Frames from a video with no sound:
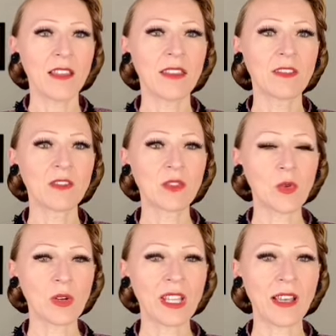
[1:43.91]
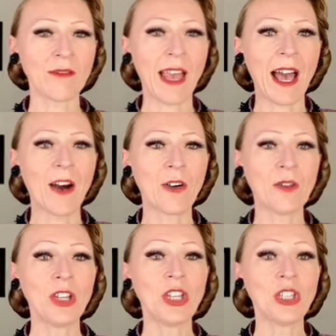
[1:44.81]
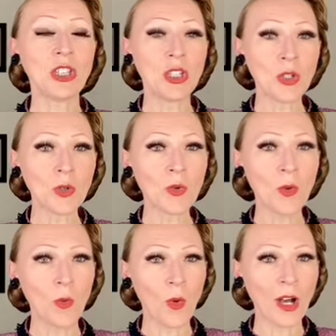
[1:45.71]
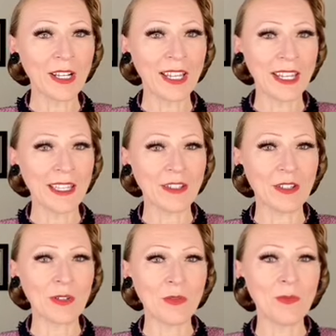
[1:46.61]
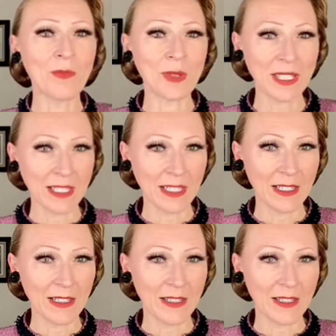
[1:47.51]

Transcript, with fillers: the story of how you want it to be,